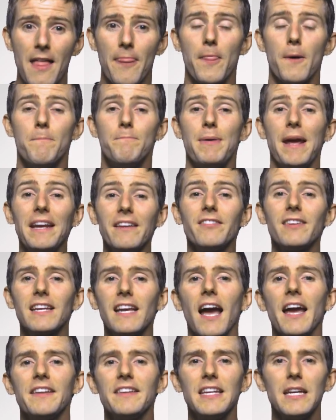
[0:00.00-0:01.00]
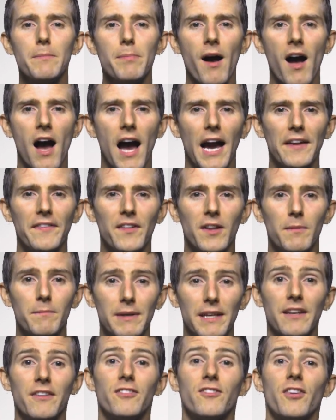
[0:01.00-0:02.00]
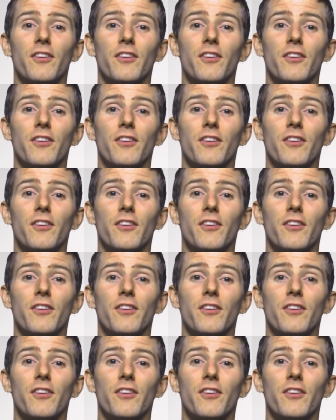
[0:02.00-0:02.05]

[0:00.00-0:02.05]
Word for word: The basic idea behind them is